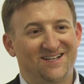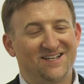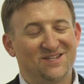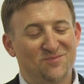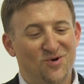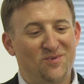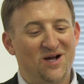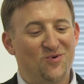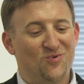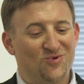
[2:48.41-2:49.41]
In the
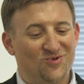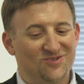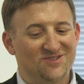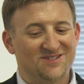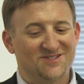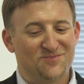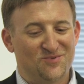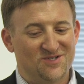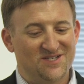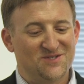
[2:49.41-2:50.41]
mobile world, to
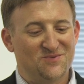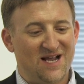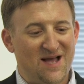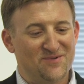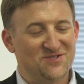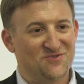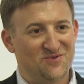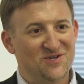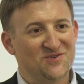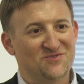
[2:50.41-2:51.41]
predict what happens
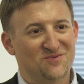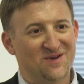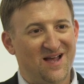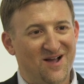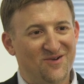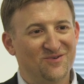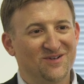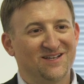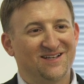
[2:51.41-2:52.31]
3 years from now